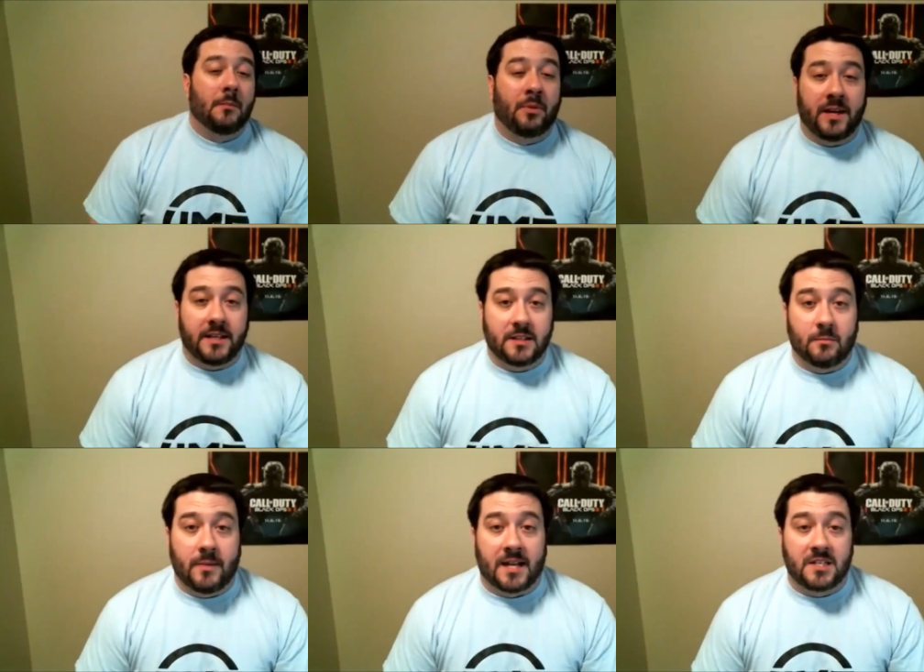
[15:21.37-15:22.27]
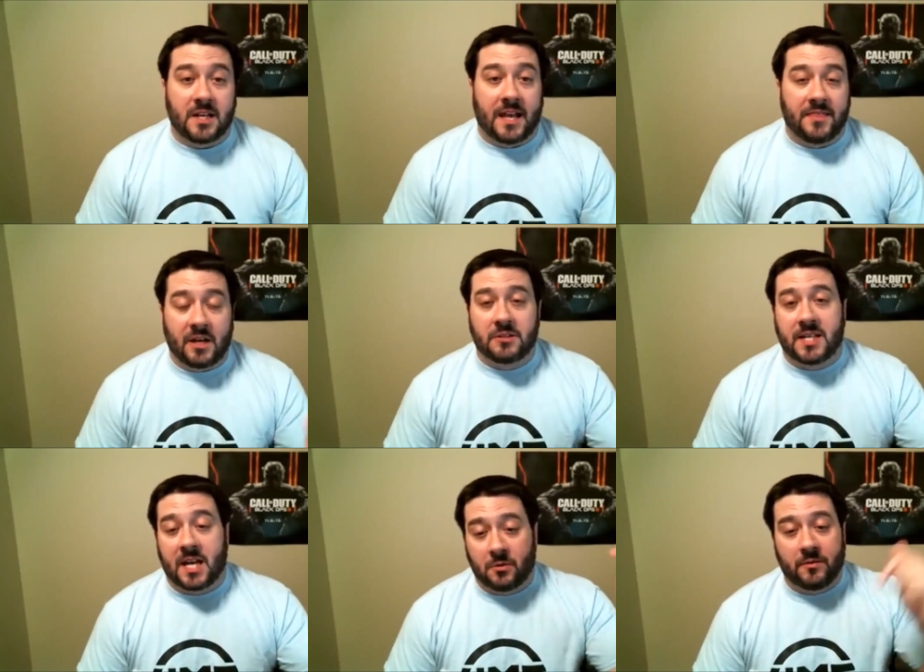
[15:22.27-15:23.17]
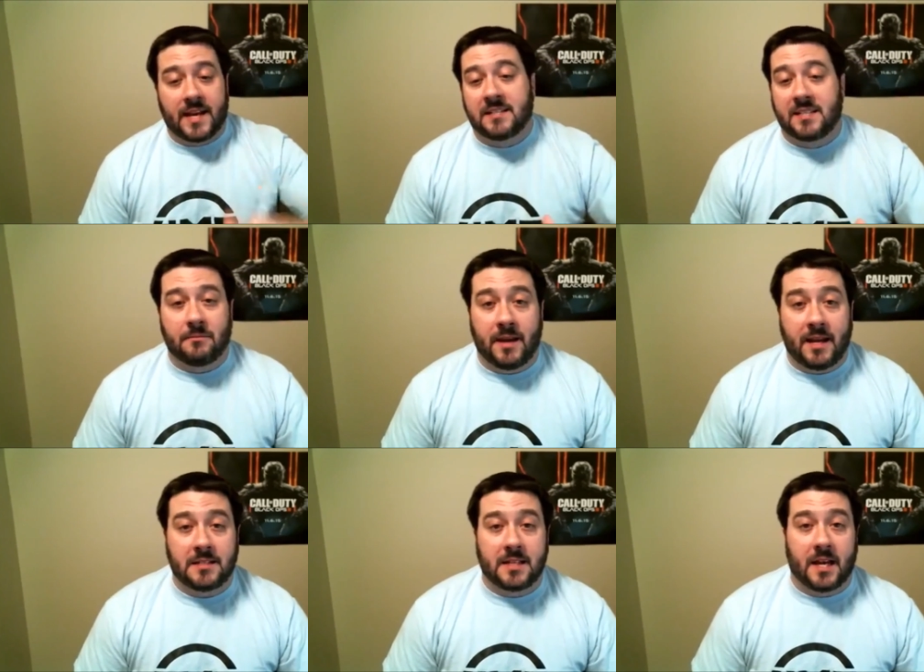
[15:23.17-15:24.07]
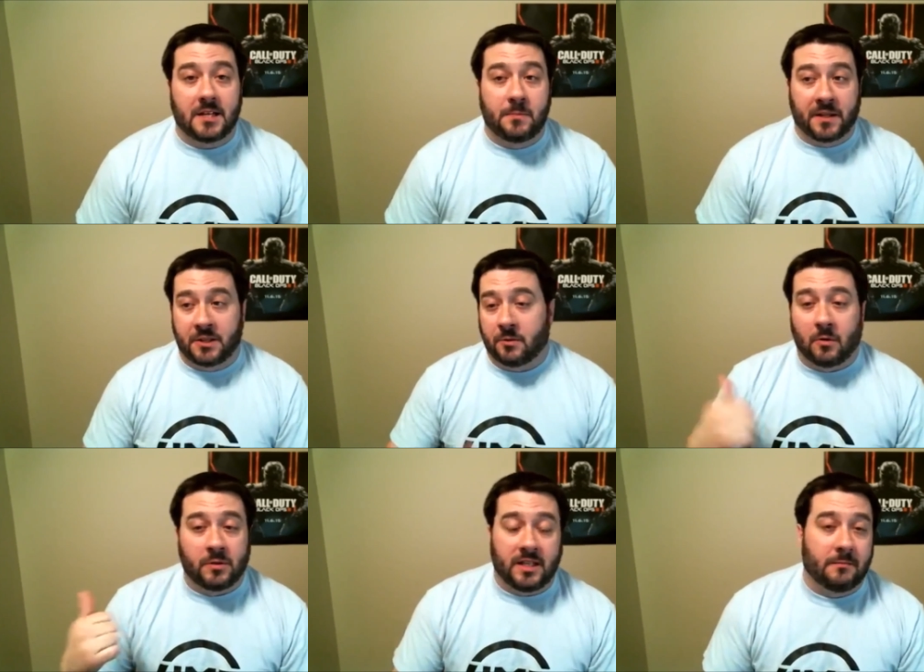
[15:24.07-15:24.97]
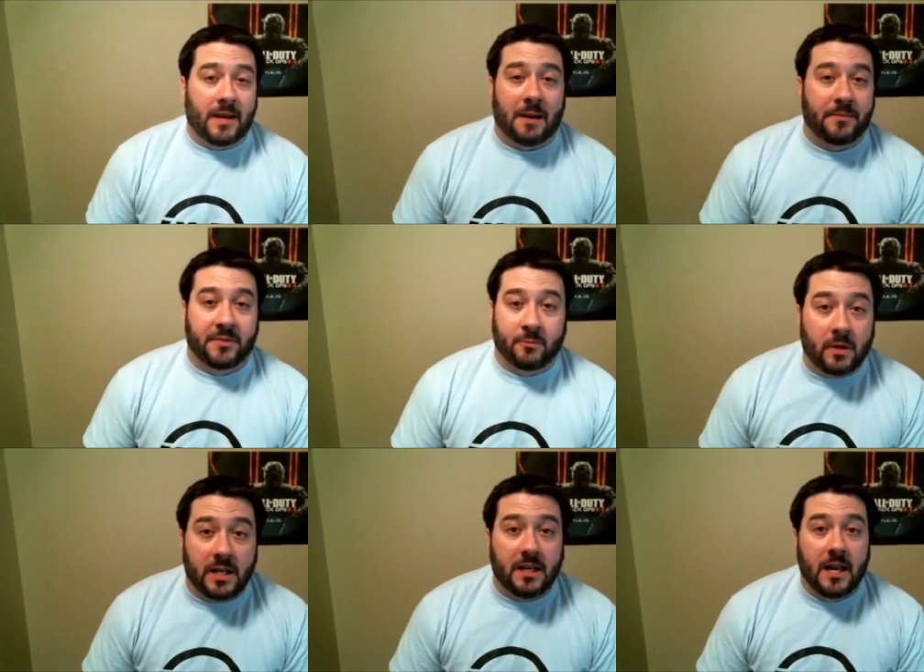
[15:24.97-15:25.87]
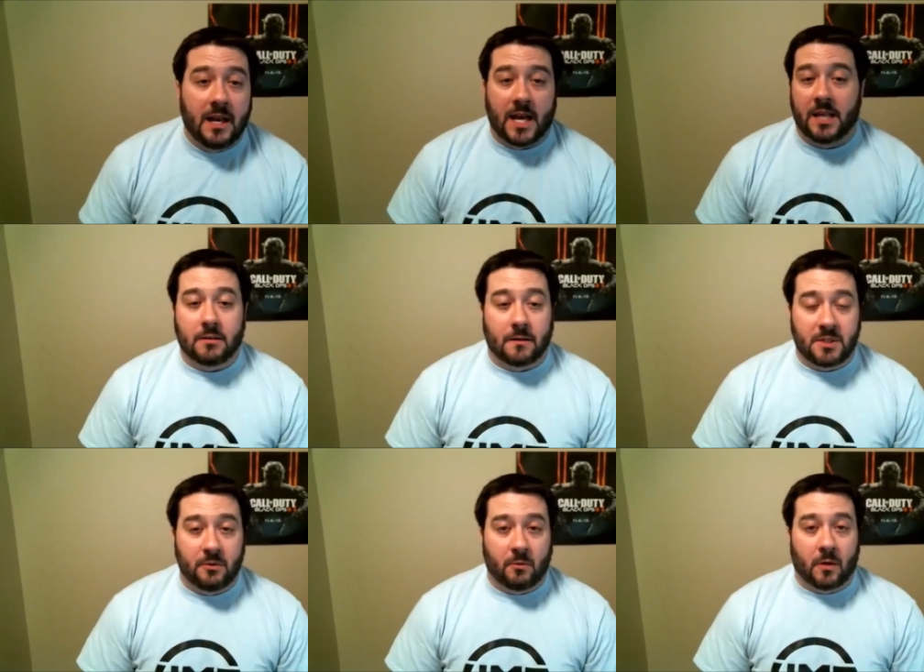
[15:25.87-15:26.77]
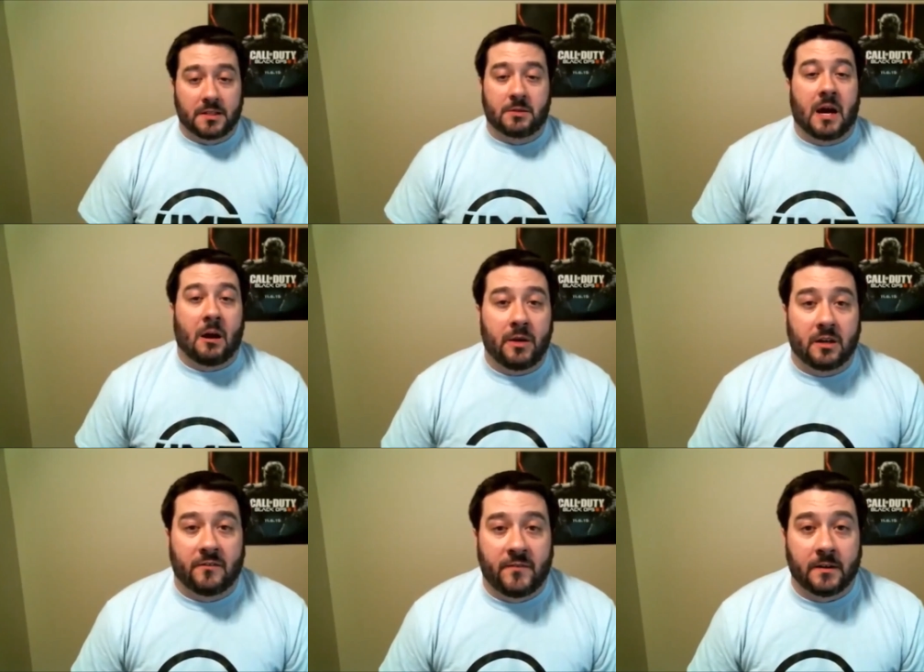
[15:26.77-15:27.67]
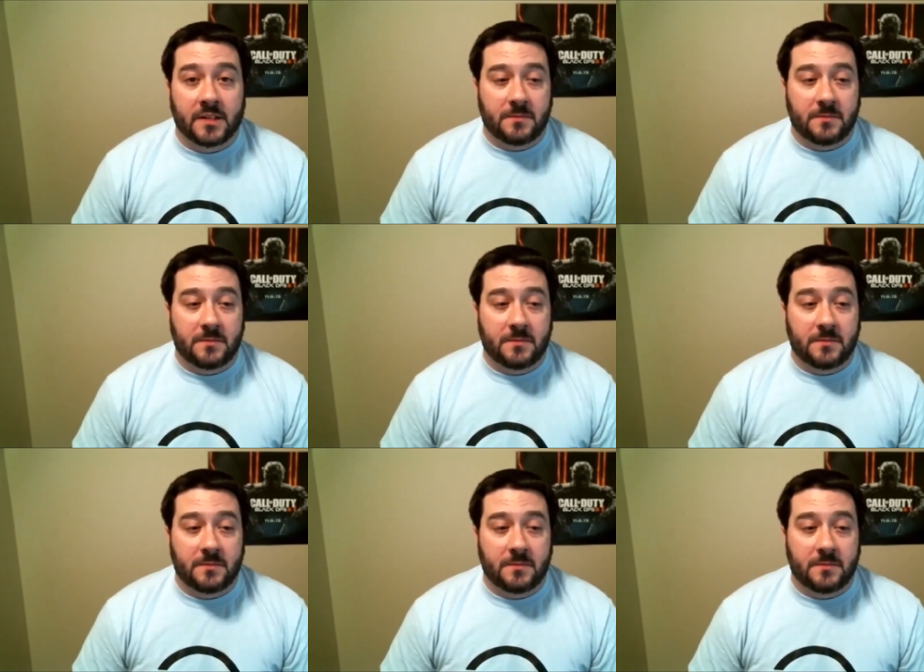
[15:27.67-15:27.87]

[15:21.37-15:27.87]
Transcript: playing their match, and they're scheduled next on main stage, but they're only in map 3, and they're up 2-1. So how are we going to fill this?